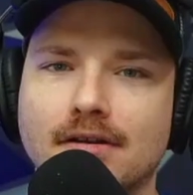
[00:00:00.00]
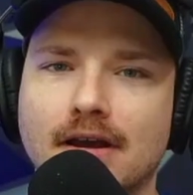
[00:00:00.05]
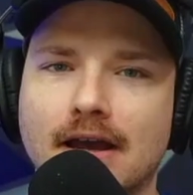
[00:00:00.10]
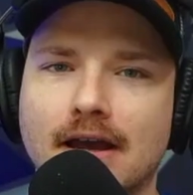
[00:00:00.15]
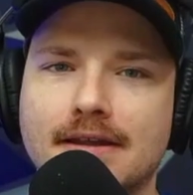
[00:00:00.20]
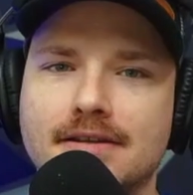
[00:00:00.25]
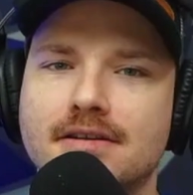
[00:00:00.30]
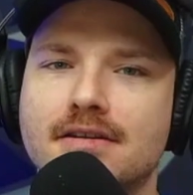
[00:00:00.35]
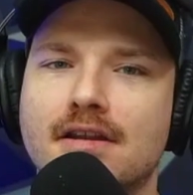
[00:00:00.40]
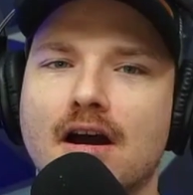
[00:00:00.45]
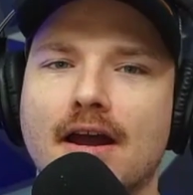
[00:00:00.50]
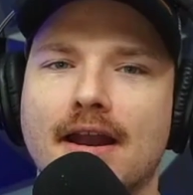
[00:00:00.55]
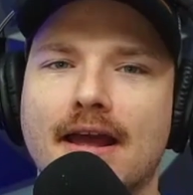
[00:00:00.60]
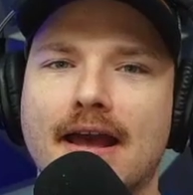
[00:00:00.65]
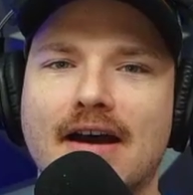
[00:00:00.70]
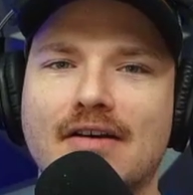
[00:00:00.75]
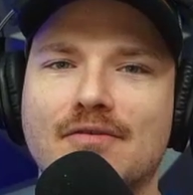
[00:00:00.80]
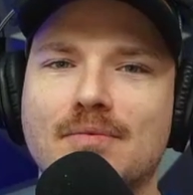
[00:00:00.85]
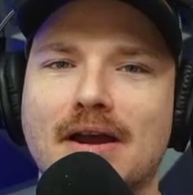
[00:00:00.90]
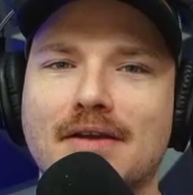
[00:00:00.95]
I did not
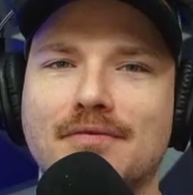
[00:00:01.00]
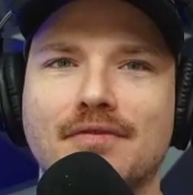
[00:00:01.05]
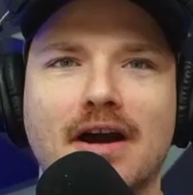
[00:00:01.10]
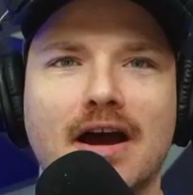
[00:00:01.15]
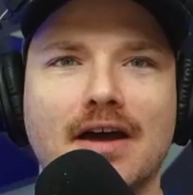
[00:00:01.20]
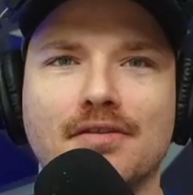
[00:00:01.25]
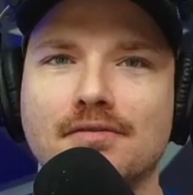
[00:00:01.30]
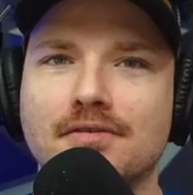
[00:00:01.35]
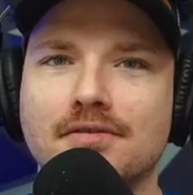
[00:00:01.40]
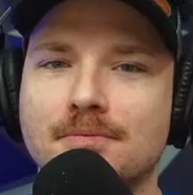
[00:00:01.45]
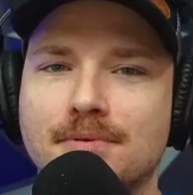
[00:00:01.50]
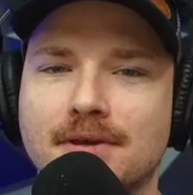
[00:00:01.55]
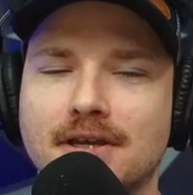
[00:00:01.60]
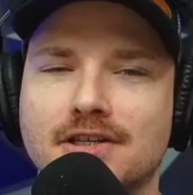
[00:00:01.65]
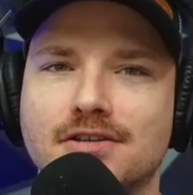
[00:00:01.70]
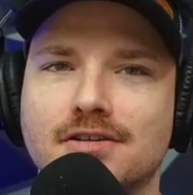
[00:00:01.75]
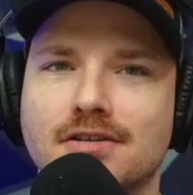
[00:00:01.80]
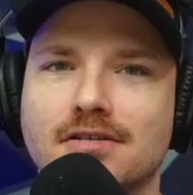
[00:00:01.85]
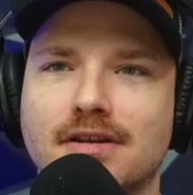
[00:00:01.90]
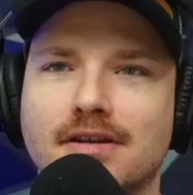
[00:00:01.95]
have my father in the
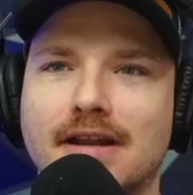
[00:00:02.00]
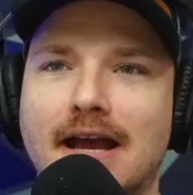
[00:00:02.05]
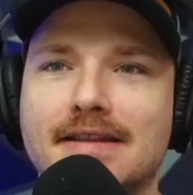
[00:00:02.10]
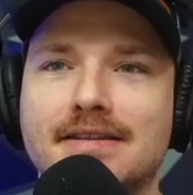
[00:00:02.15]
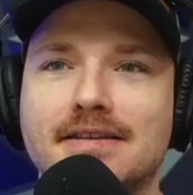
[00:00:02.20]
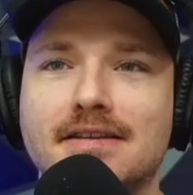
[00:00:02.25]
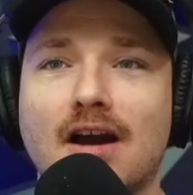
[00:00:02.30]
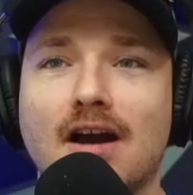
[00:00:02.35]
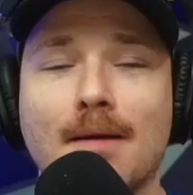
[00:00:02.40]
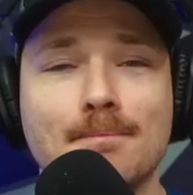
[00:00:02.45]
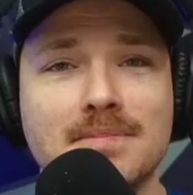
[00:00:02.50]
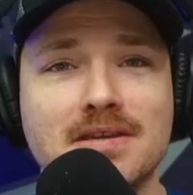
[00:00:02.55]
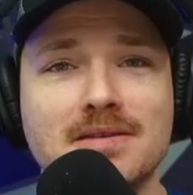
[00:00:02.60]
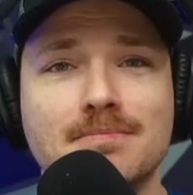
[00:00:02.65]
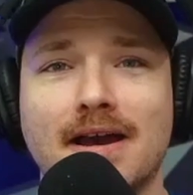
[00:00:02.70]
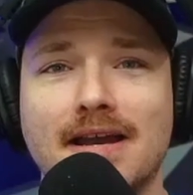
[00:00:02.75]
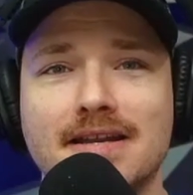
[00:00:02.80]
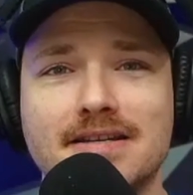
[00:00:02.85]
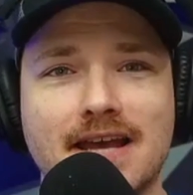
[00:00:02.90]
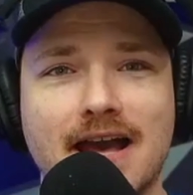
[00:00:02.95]
picture and I did not meet
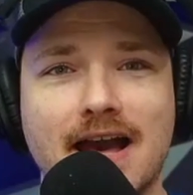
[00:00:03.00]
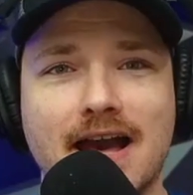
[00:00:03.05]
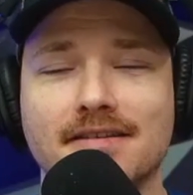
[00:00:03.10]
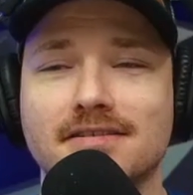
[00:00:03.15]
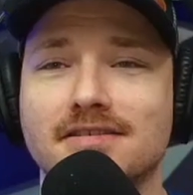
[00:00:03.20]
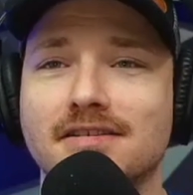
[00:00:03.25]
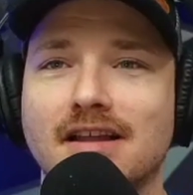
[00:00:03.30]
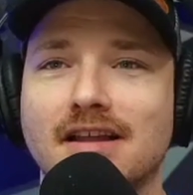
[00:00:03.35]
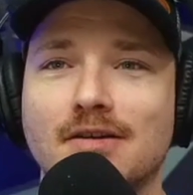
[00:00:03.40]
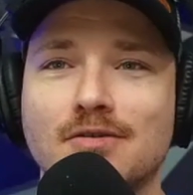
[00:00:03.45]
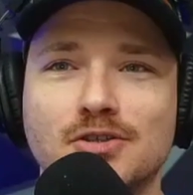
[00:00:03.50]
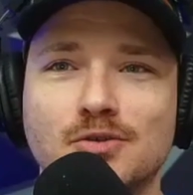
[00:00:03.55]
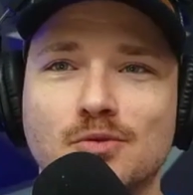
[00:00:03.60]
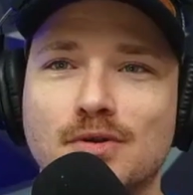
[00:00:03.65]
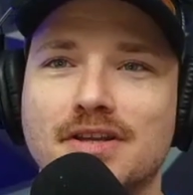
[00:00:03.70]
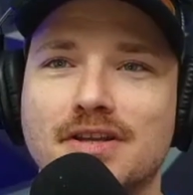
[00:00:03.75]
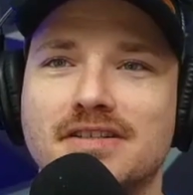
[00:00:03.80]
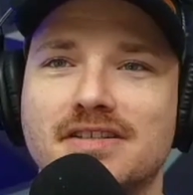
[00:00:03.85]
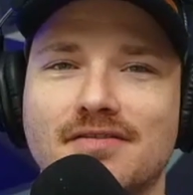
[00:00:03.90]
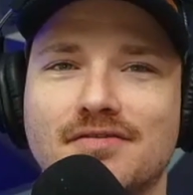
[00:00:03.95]
my dad until I was
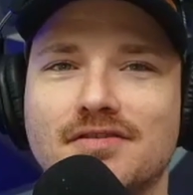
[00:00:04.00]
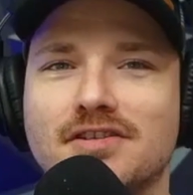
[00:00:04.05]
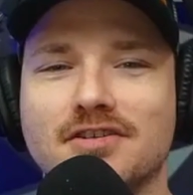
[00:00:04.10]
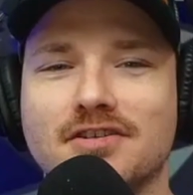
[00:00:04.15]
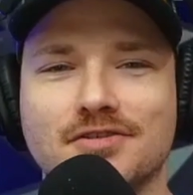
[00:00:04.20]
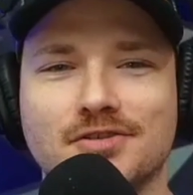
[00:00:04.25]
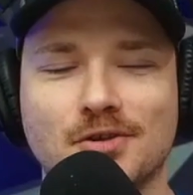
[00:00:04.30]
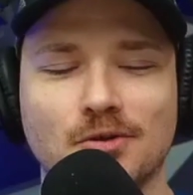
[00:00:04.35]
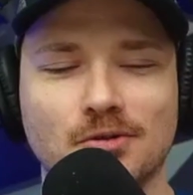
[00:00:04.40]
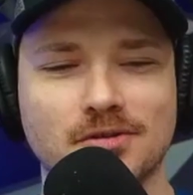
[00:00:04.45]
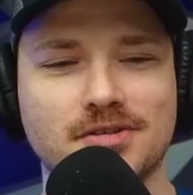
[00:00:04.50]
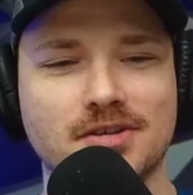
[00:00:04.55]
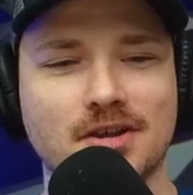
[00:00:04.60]
27 years old.